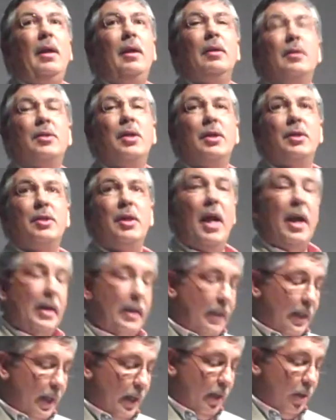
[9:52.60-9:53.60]
Since
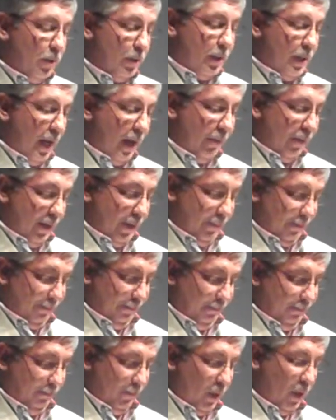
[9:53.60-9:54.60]

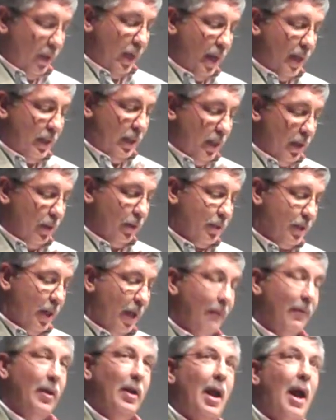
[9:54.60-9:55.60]

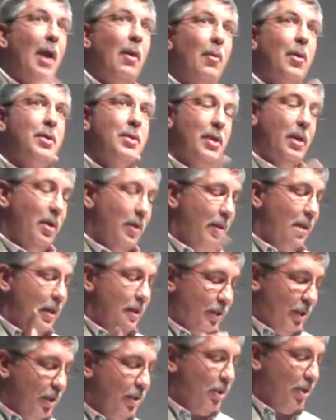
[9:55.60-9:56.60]
1907, I wasn't here then,
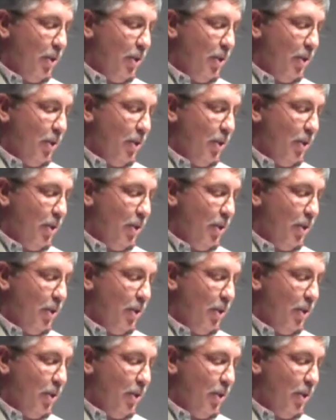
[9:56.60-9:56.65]
since